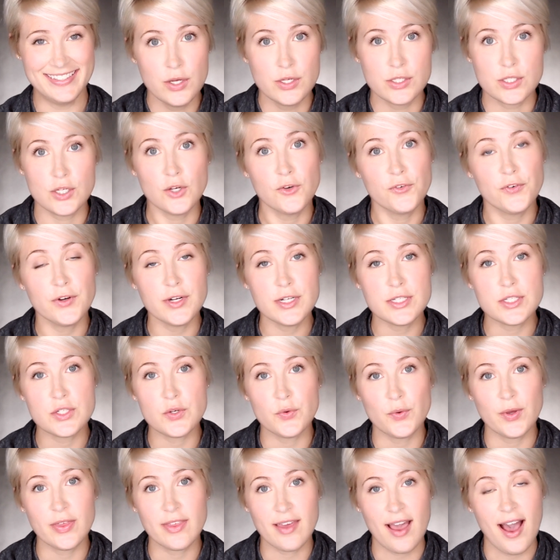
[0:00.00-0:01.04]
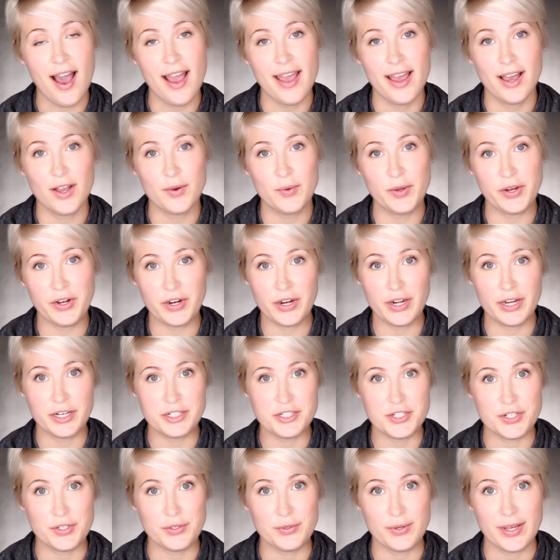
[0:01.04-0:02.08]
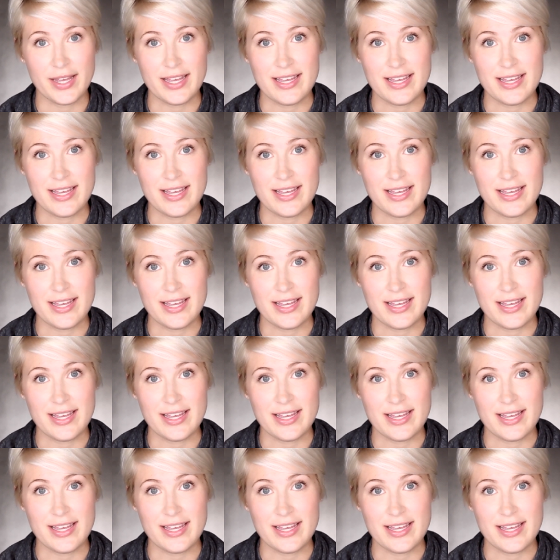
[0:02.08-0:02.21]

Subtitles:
So first, with Kayak, what you're going to do